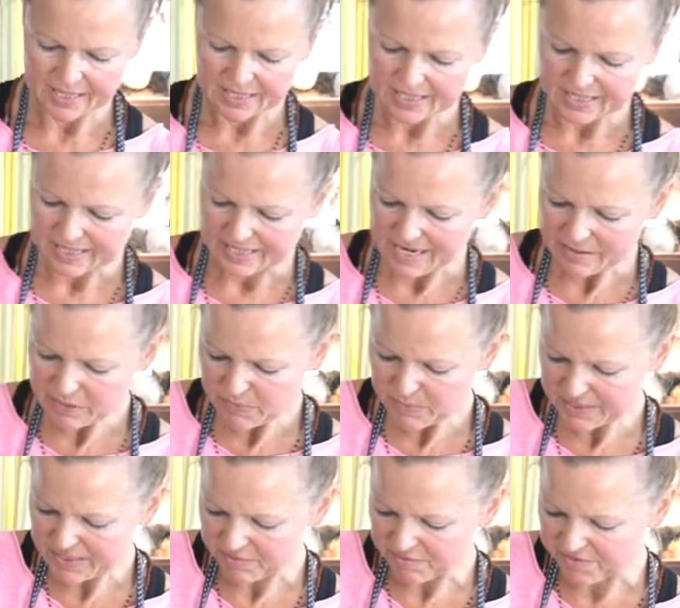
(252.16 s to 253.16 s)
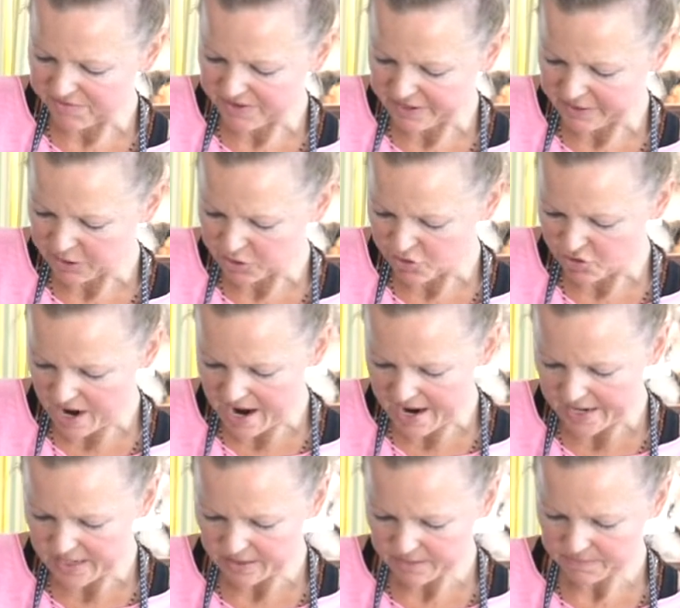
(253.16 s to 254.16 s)
and now it's become very
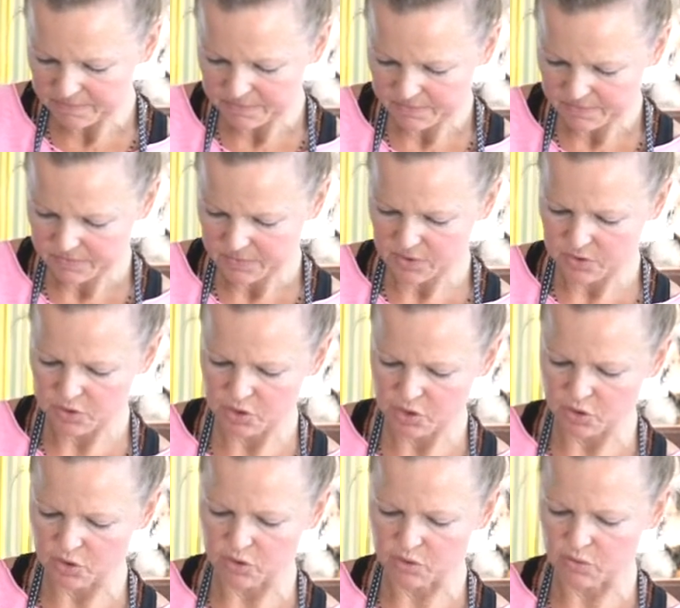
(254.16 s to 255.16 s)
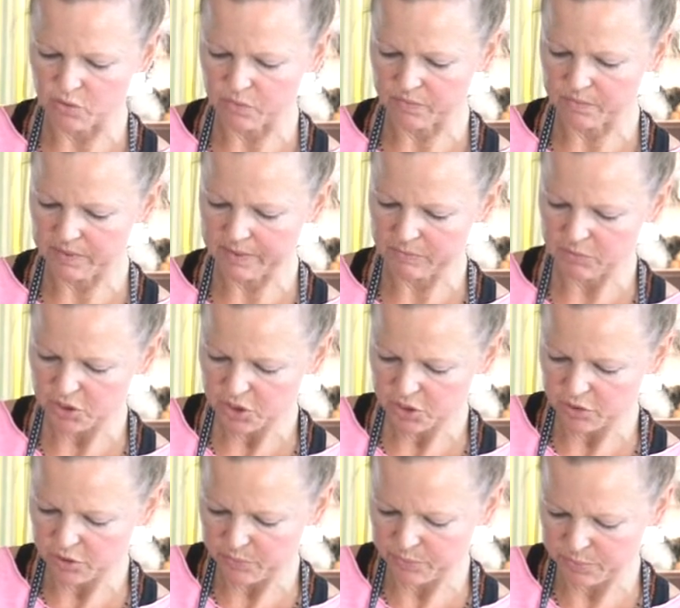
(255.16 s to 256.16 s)
dry, so I'm just gonna
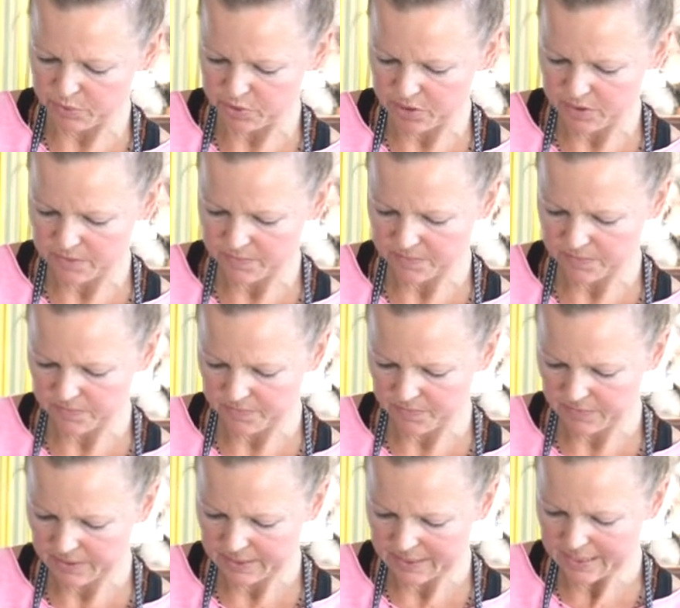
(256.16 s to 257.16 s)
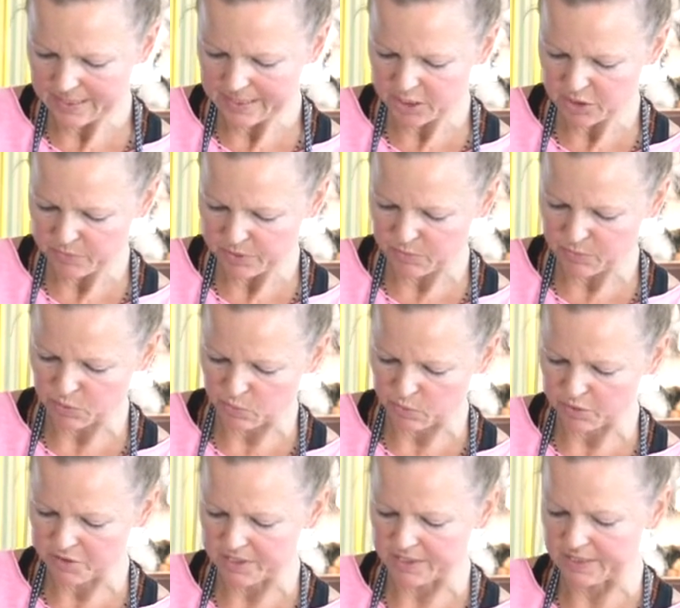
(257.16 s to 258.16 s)
put a little bit more
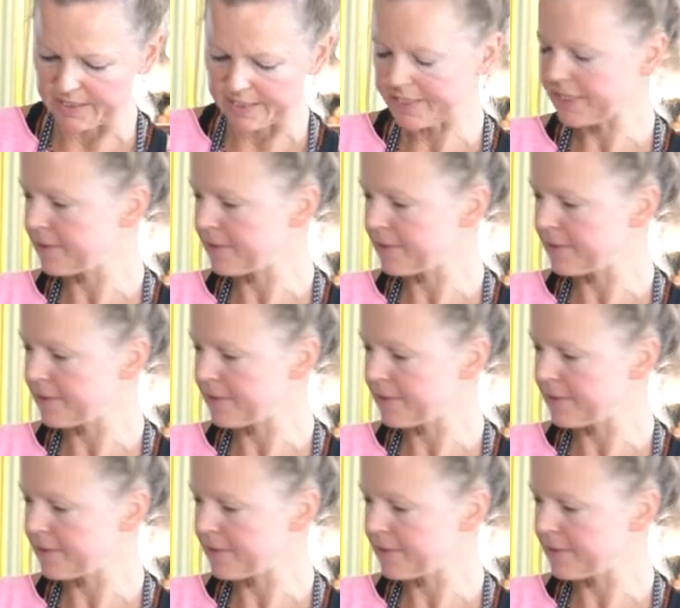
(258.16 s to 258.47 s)
water in there.